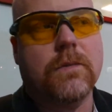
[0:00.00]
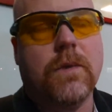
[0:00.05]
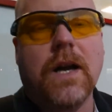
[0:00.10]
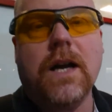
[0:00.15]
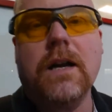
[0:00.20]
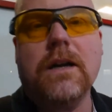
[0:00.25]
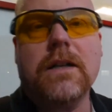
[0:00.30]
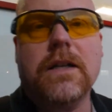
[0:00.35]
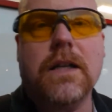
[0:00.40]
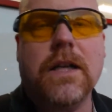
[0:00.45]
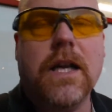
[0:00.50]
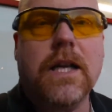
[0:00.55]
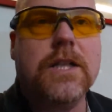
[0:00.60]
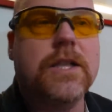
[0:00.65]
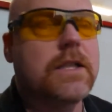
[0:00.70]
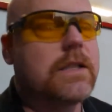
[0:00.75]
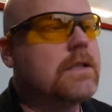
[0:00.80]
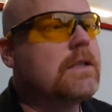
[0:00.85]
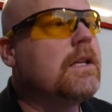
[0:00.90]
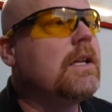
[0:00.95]
a wired
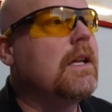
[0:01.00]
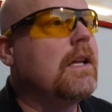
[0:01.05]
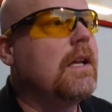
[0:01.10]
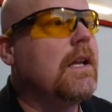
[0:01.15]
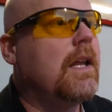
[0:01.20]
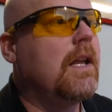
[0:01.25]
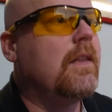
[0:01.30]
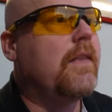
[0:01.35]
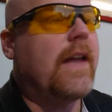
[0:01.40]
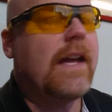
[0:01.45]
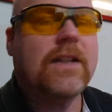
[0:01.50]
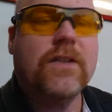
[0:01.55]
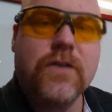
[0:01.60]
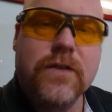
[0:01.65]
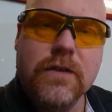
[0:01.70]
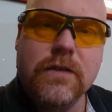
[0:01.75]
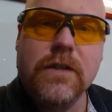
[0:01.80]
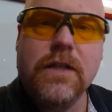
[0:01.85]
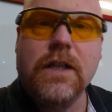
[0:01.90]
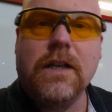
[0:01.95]
connection, that's
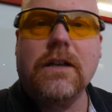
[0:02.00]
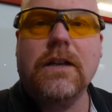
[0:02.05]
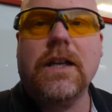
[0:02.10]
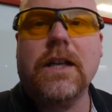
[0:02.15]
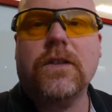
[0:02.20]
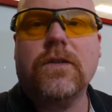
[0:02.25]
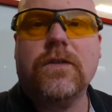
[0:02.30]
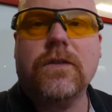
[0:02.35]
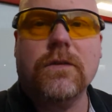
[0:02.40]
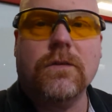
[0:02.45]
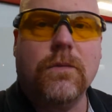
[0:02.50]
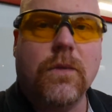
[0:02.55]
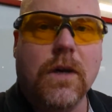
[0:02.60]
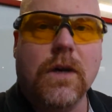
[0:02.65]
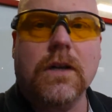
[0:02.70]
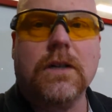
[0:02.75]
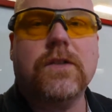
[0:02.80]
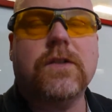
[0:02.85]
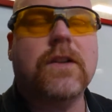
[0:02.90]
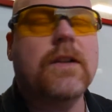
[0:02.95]
still there and that still
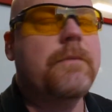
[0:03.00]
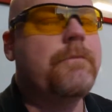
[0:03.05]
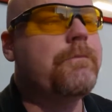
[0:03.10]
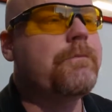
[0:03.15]
works.